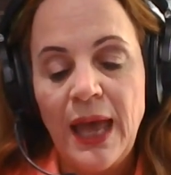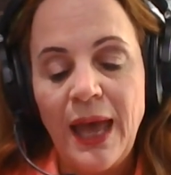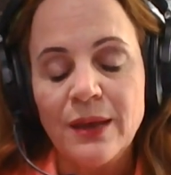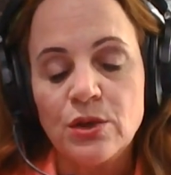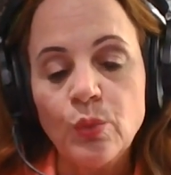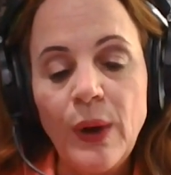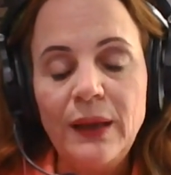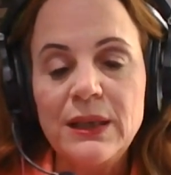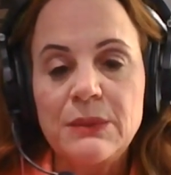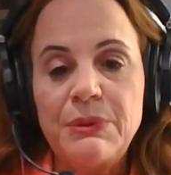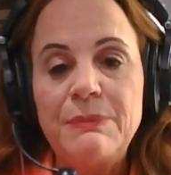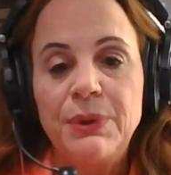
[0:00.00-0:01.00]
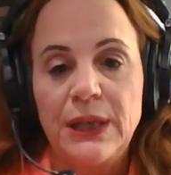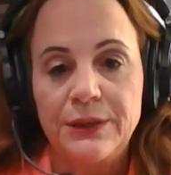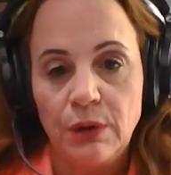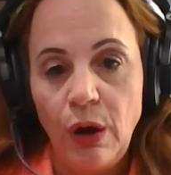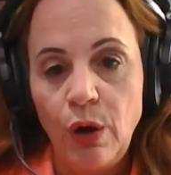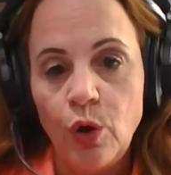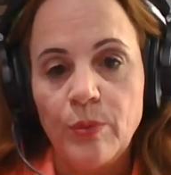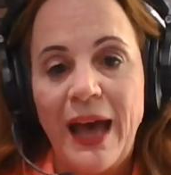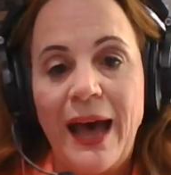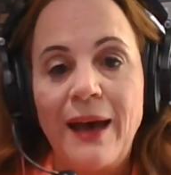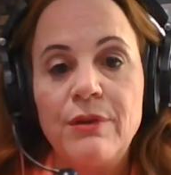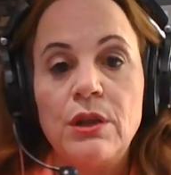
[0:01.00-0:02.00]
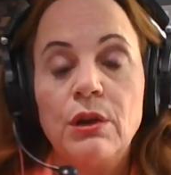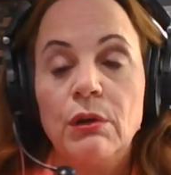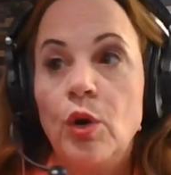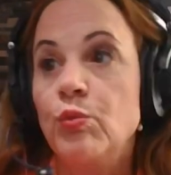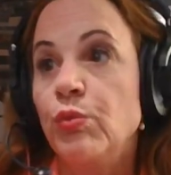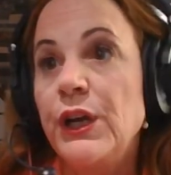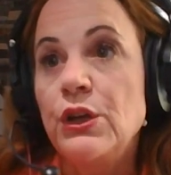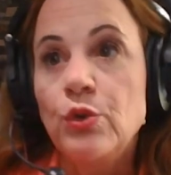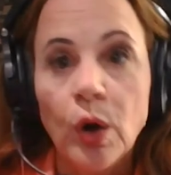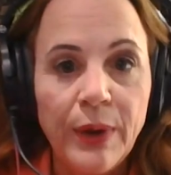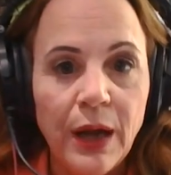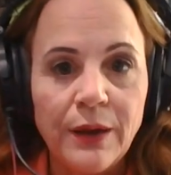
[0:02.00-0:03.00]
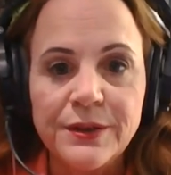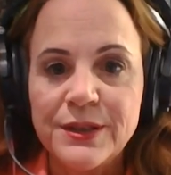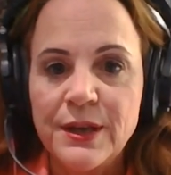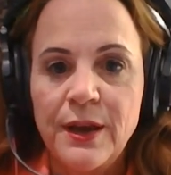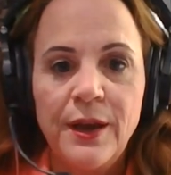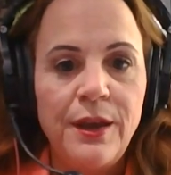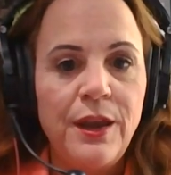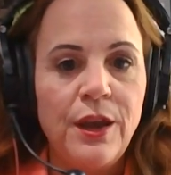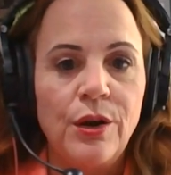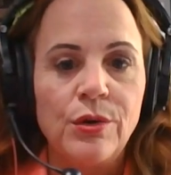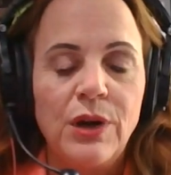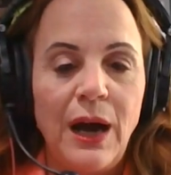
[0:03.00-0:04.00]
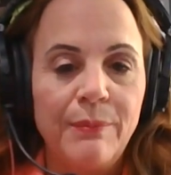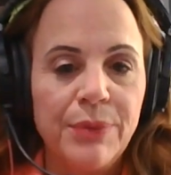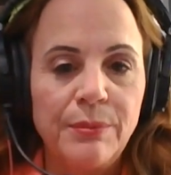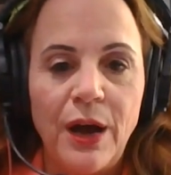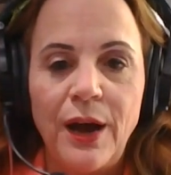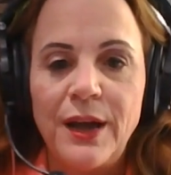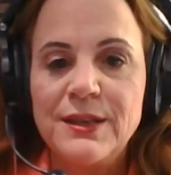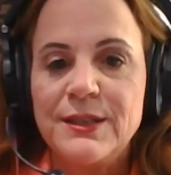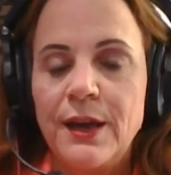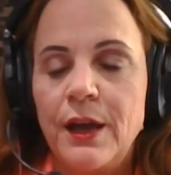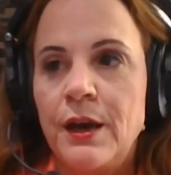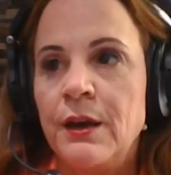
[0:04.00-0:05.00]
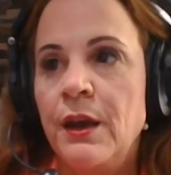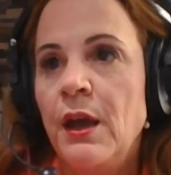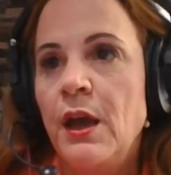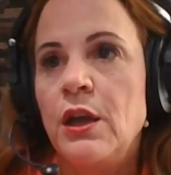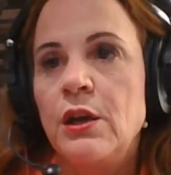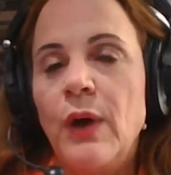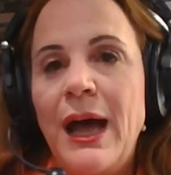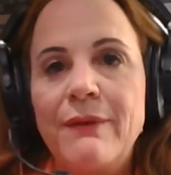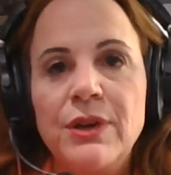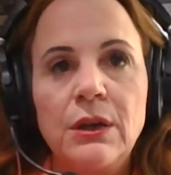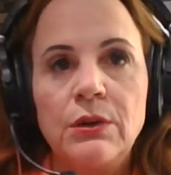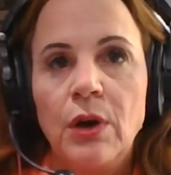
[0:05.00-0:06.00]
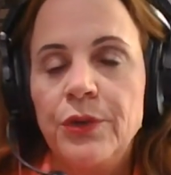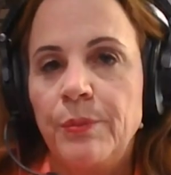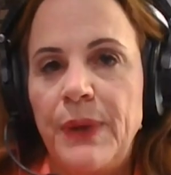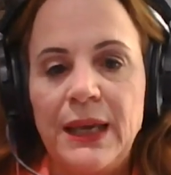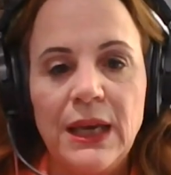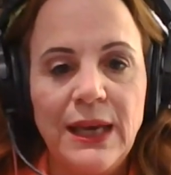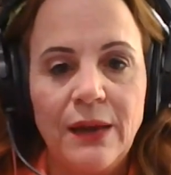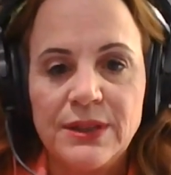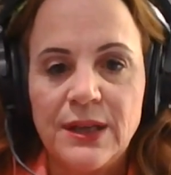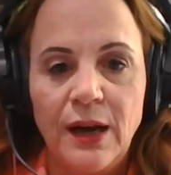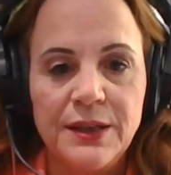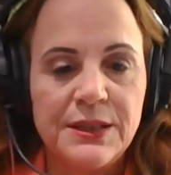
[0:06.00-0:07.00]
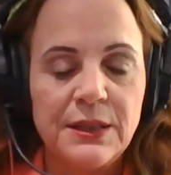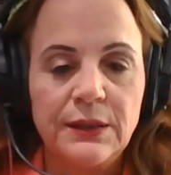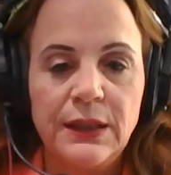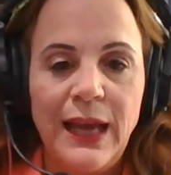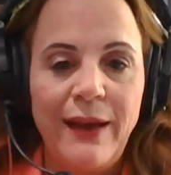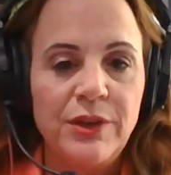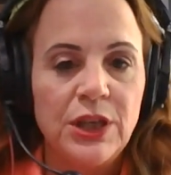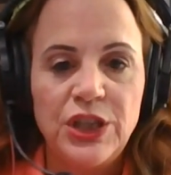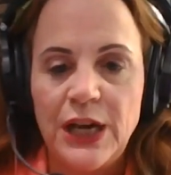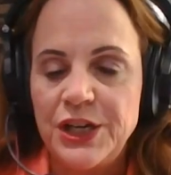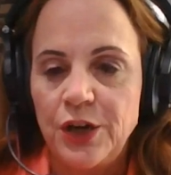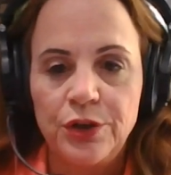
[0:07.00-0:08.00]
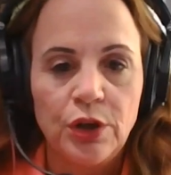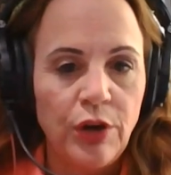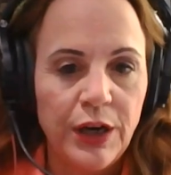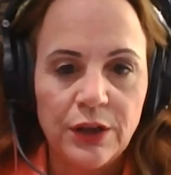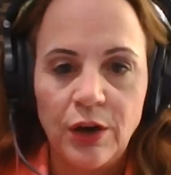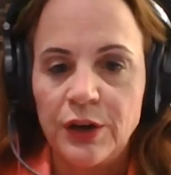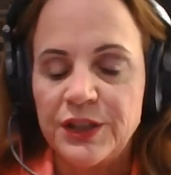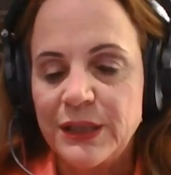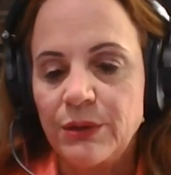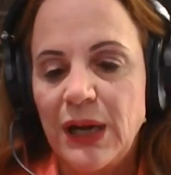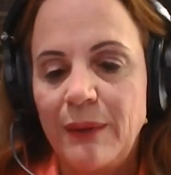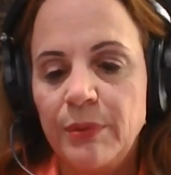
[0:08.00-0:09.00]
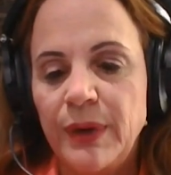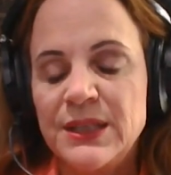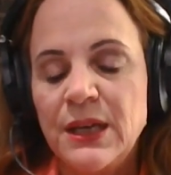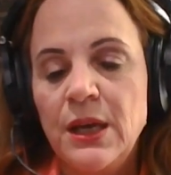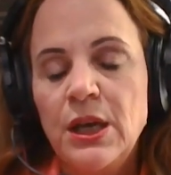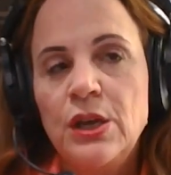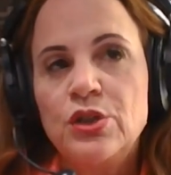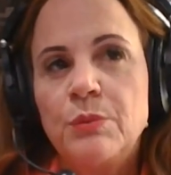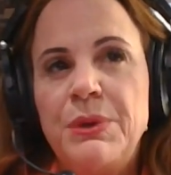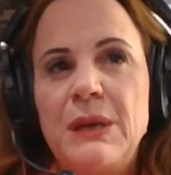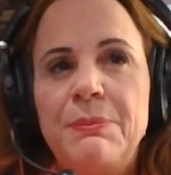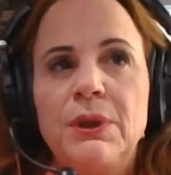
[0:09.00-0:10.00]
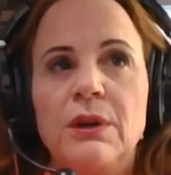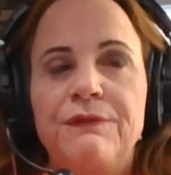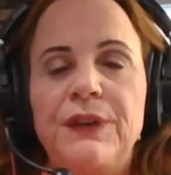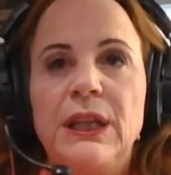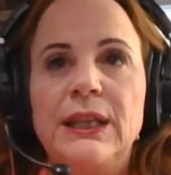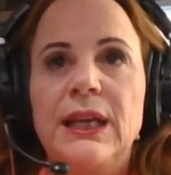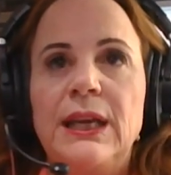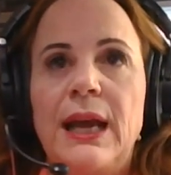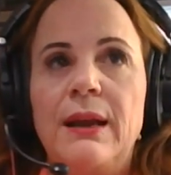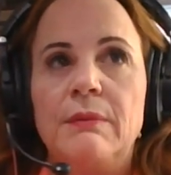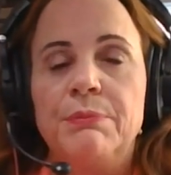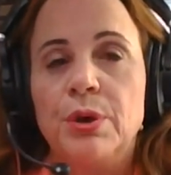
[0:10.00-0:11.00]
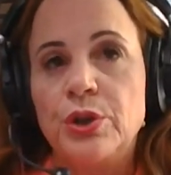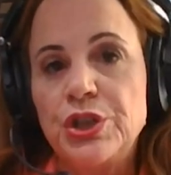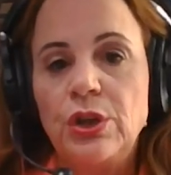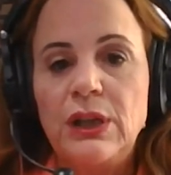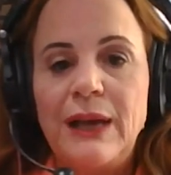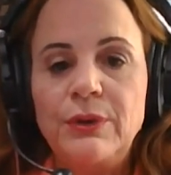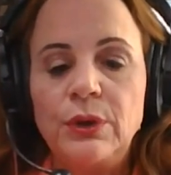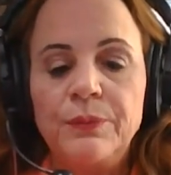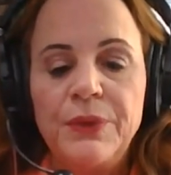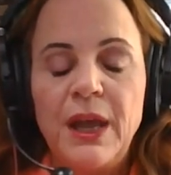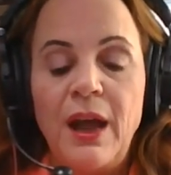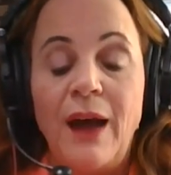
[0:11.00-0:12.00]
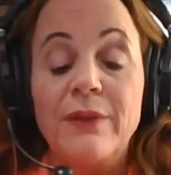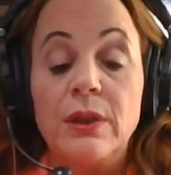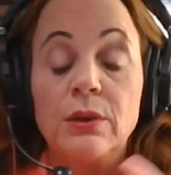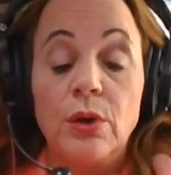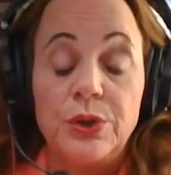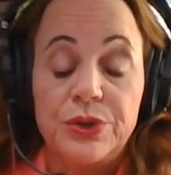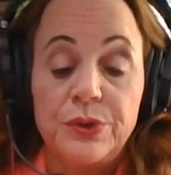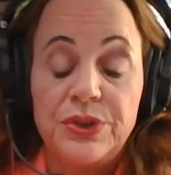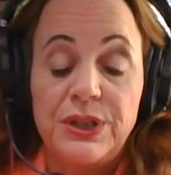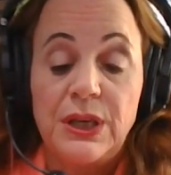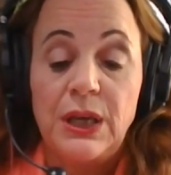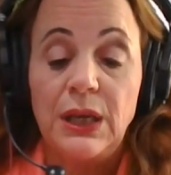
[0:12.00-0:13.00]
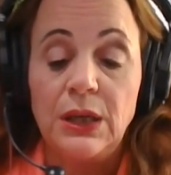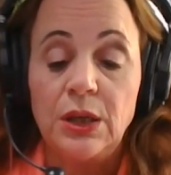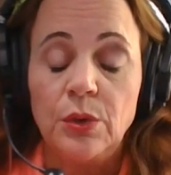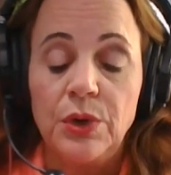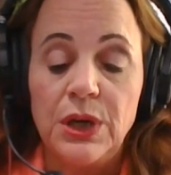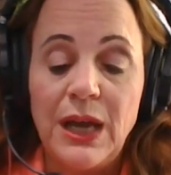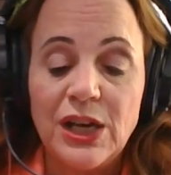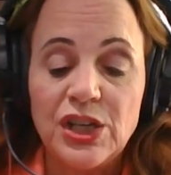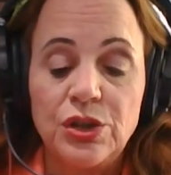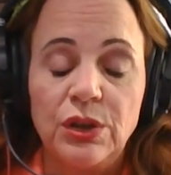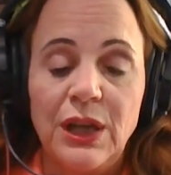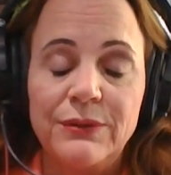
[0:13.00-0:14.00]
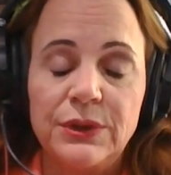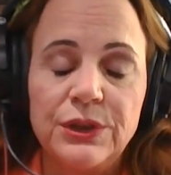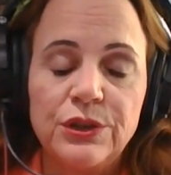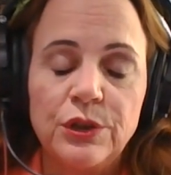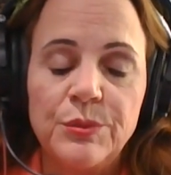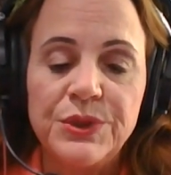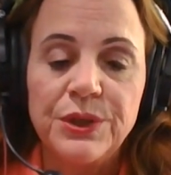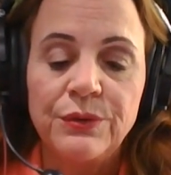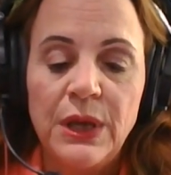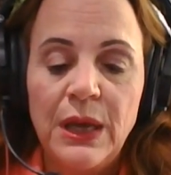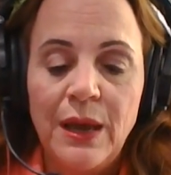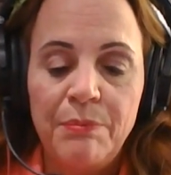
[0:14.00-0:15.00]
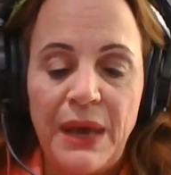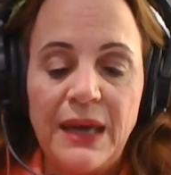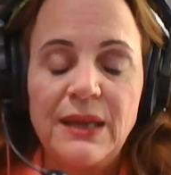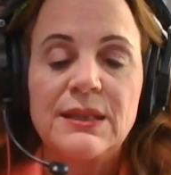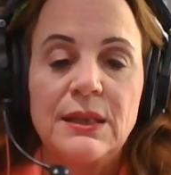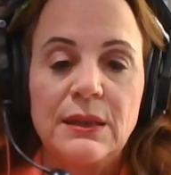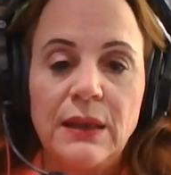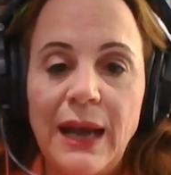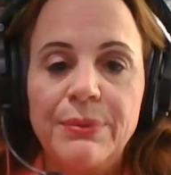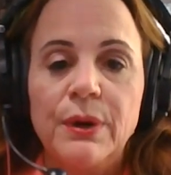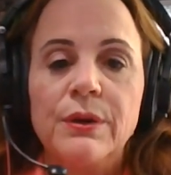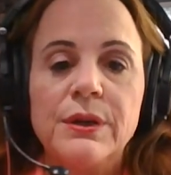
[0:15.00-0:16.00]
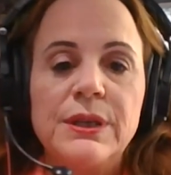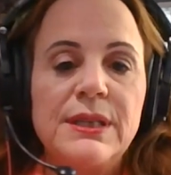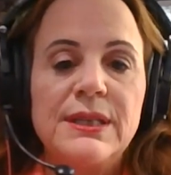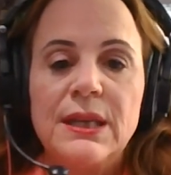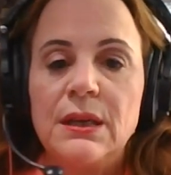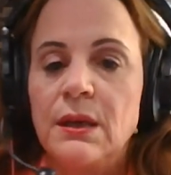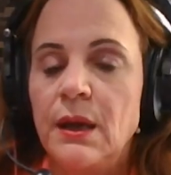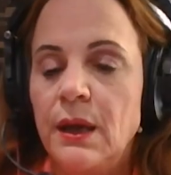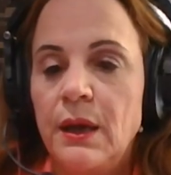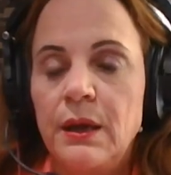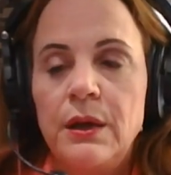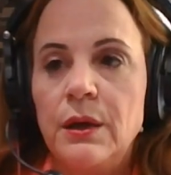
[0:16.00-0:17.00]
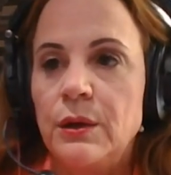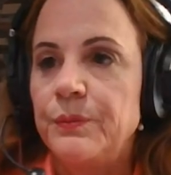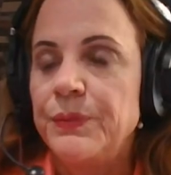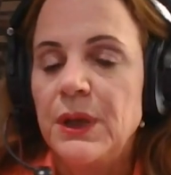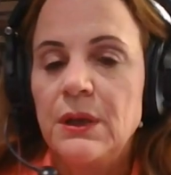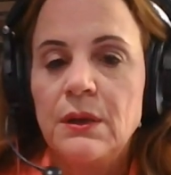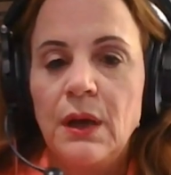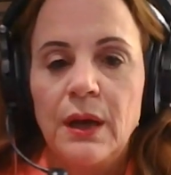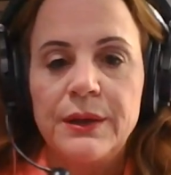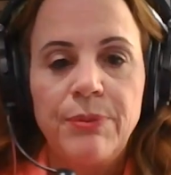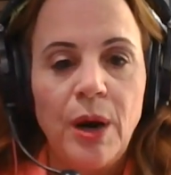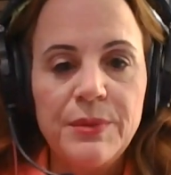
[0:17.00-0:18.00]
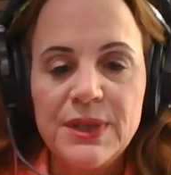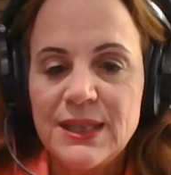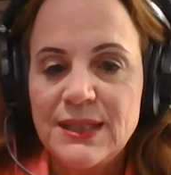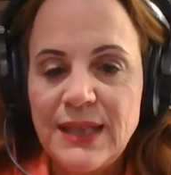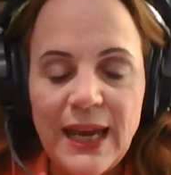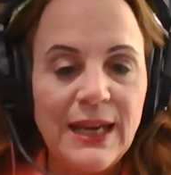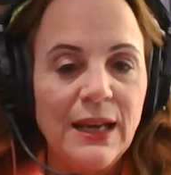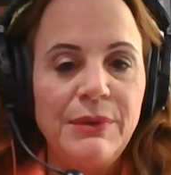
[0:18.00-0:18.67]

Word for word: as well as people at their home having their own ring doorbells you know compromised and you know having their bank accounts constantly having to change out their credit cards they are compromised so people are feeling it at a personal level and then they're also seeing it you know at a national level in terms of banks and libraries and you know uh, Department of State.